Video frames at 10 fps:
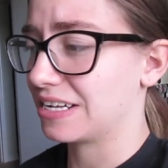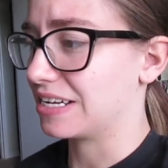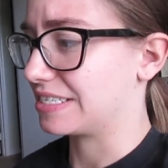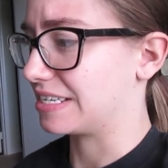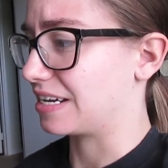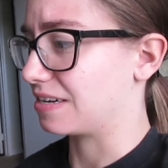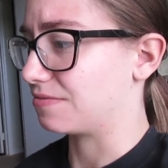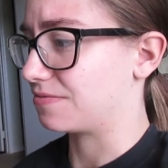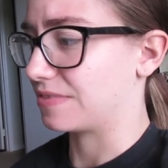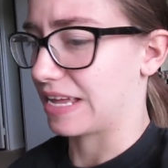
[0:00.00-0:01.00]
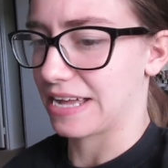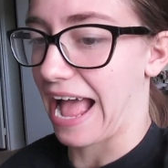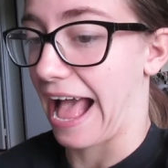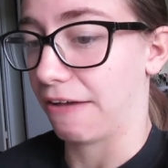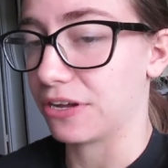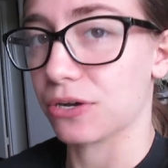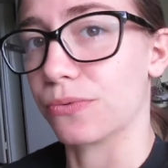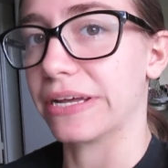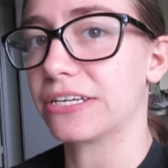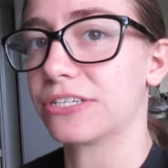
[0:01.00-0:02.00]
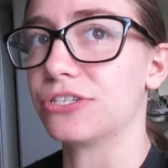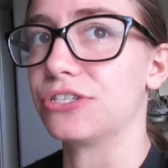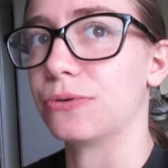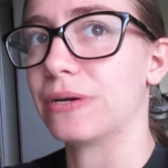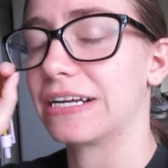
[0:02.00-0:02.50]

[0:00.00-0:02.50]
instead of like having a week to do it,